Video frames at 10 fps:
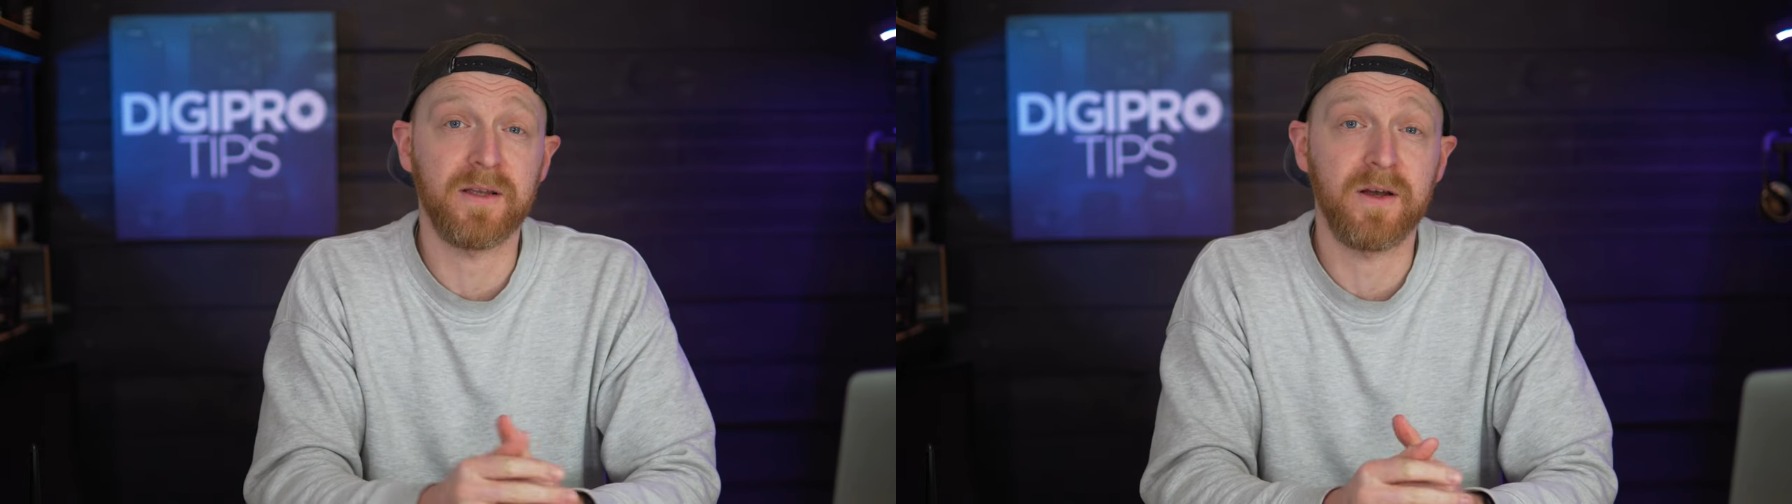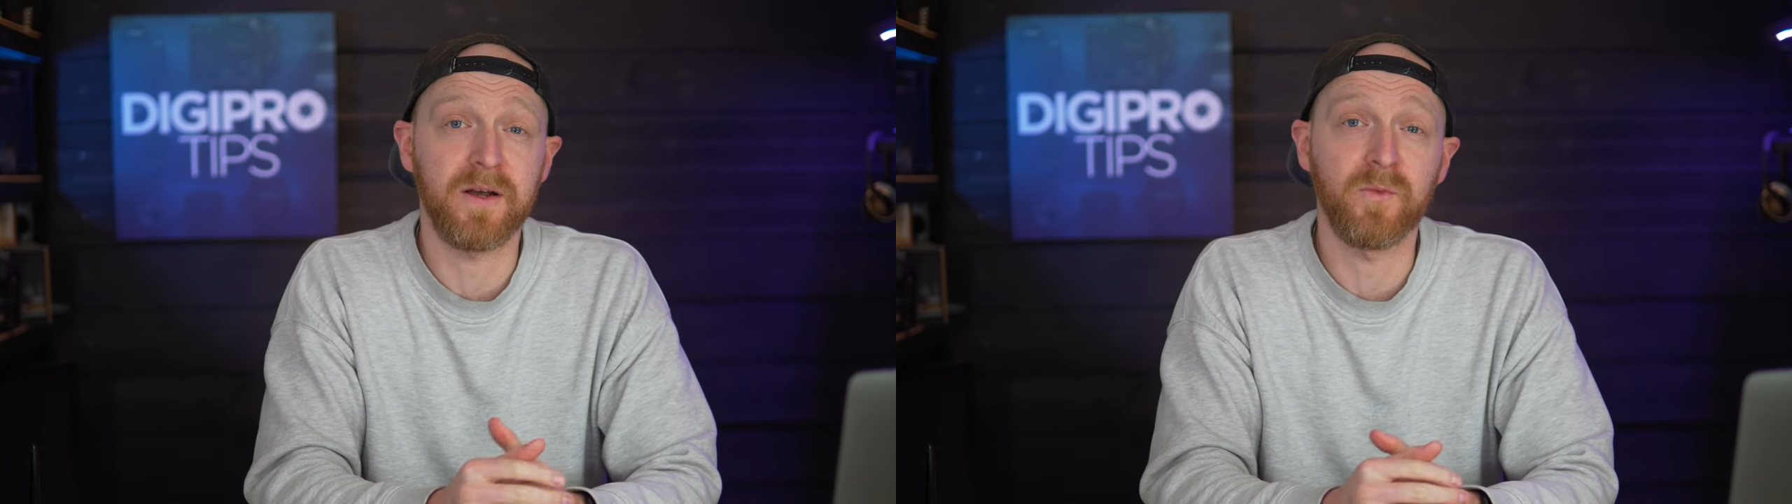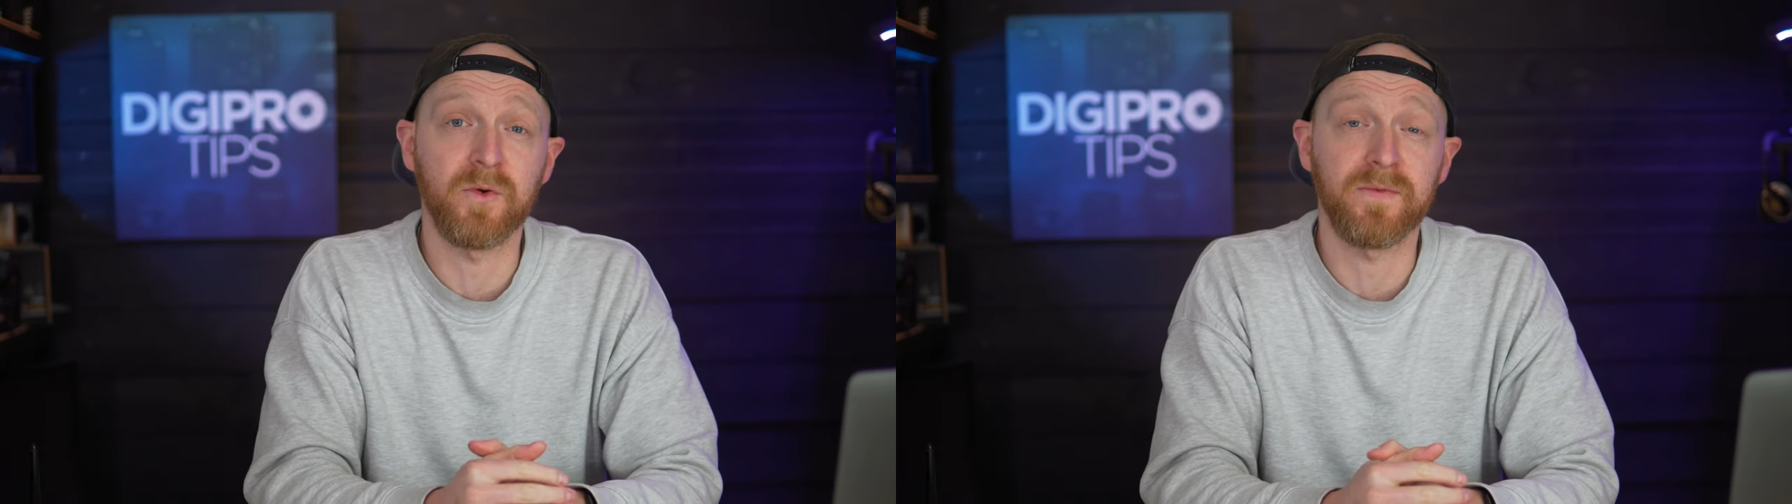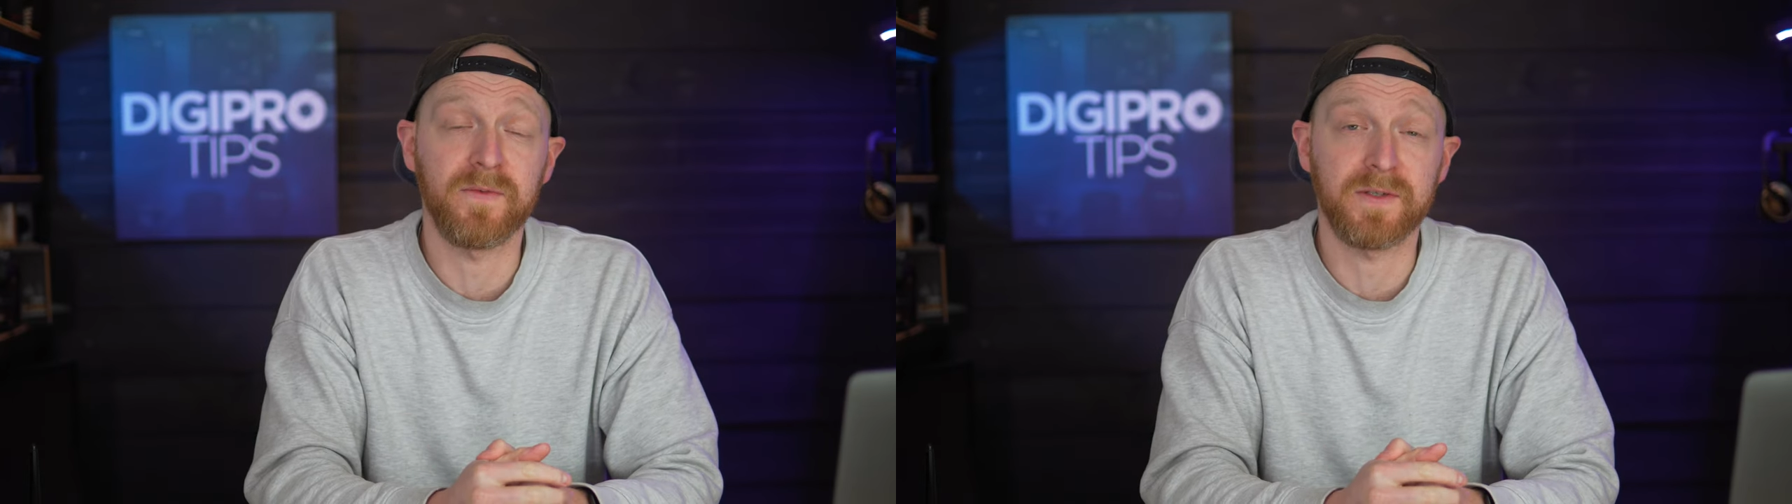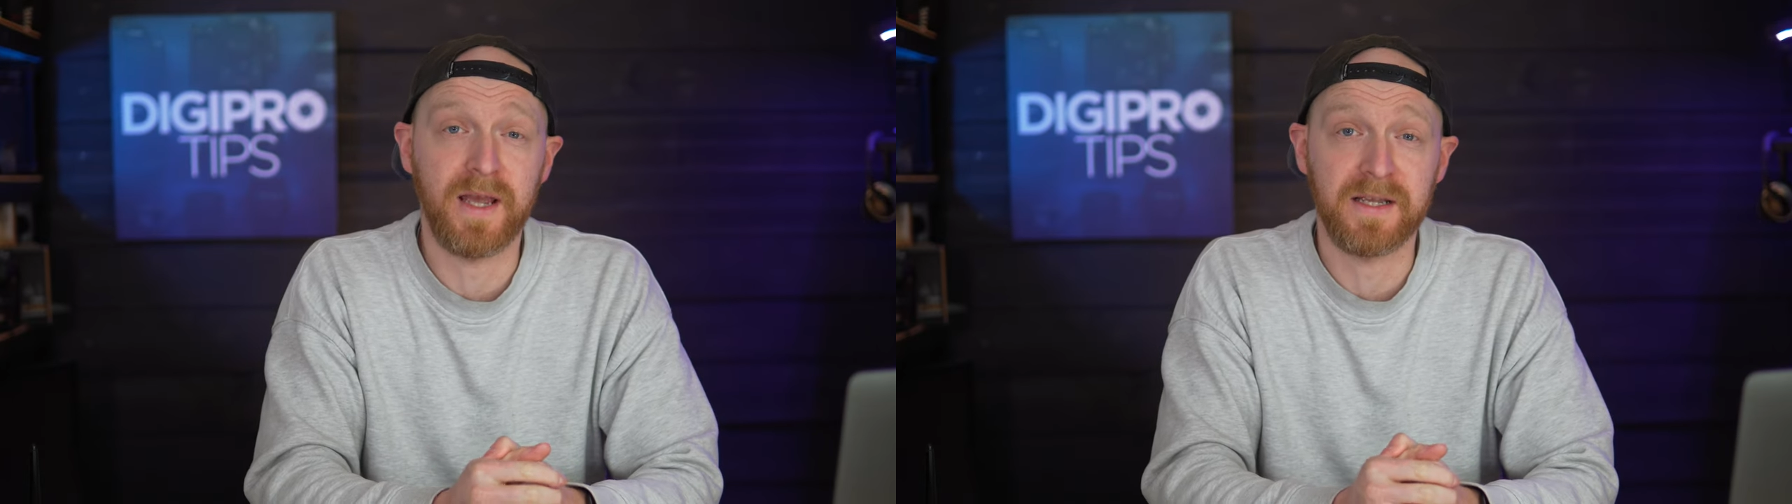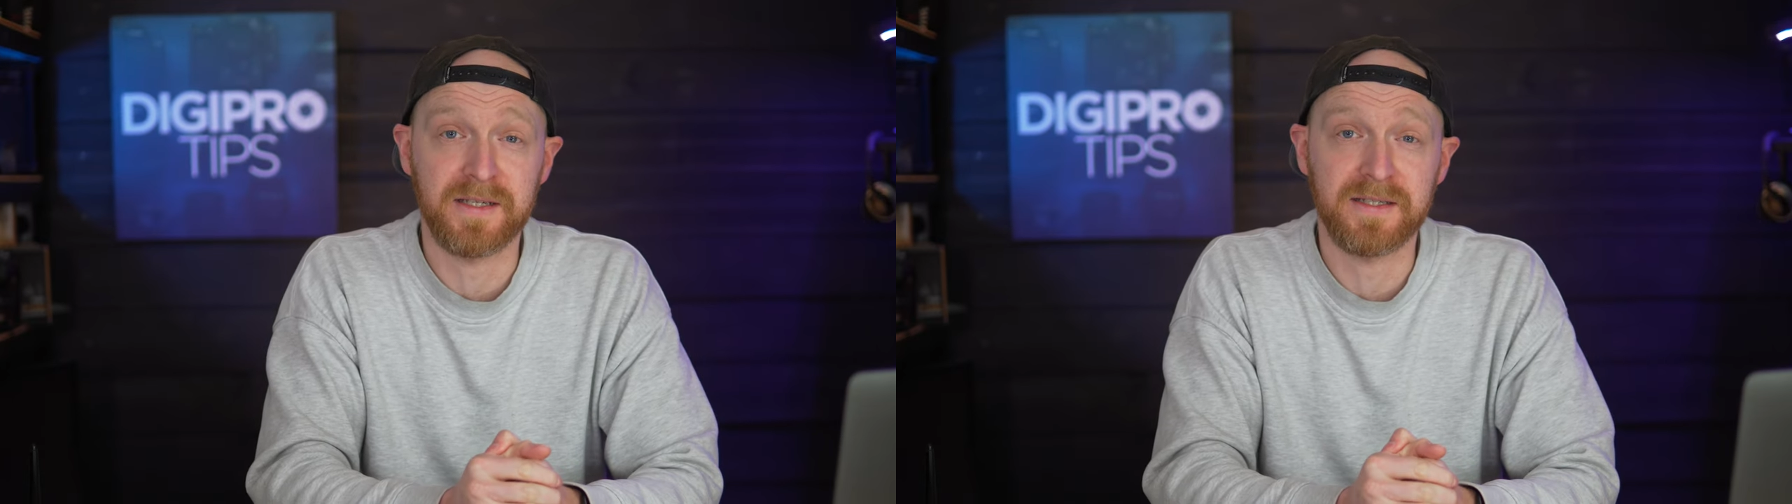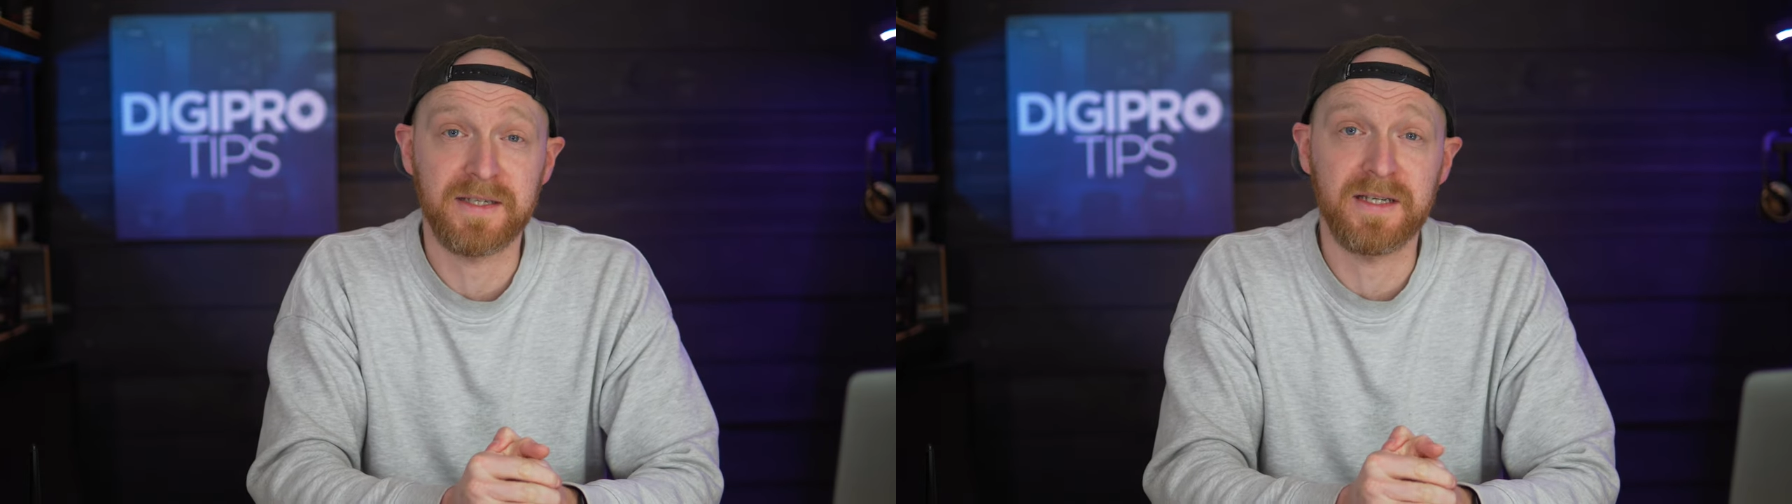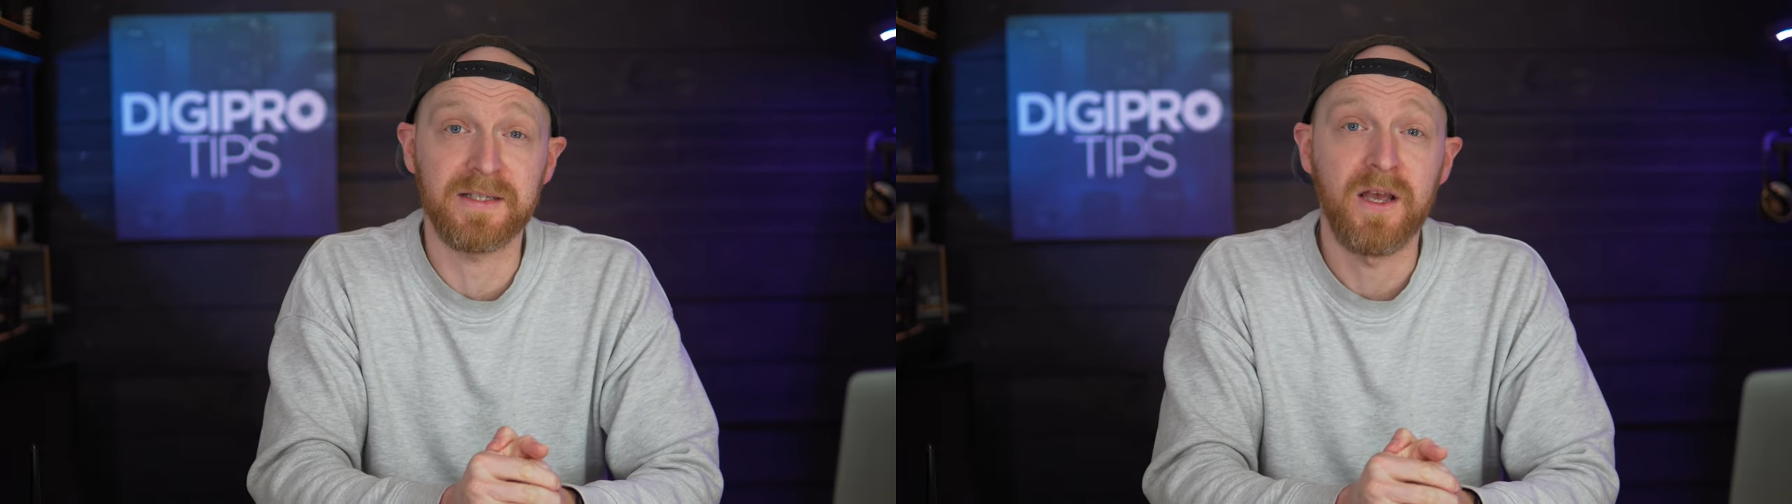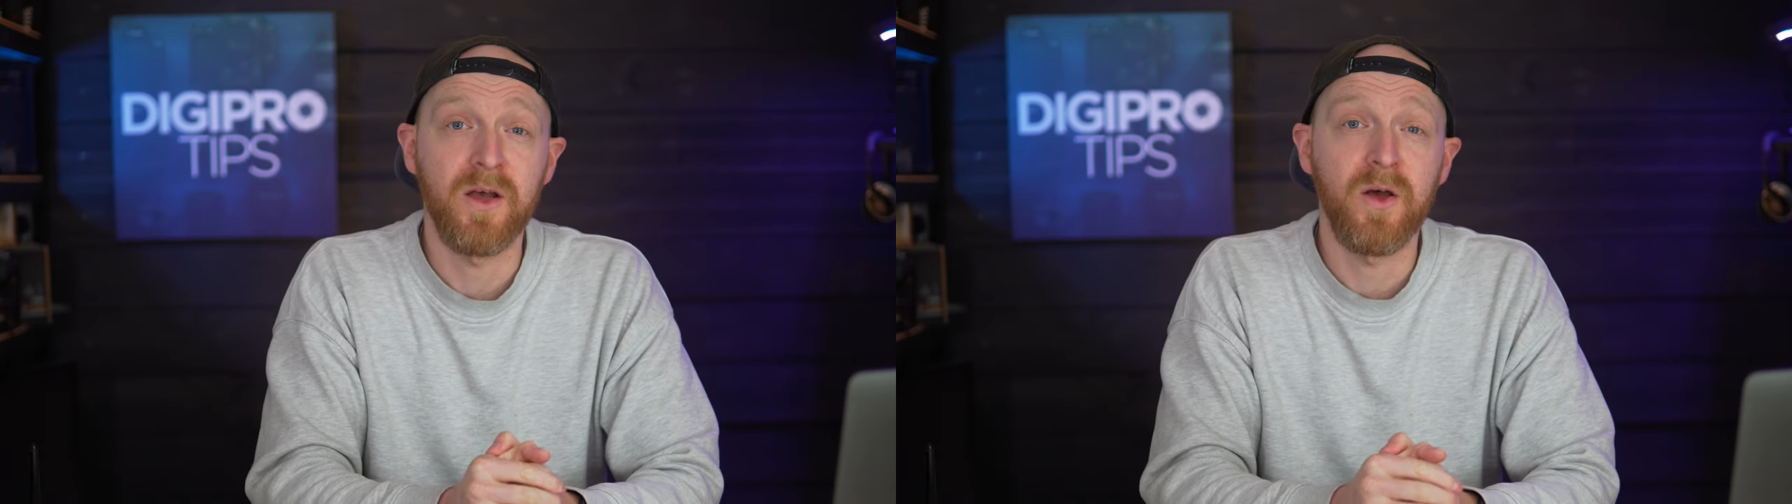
IronWolf SSDs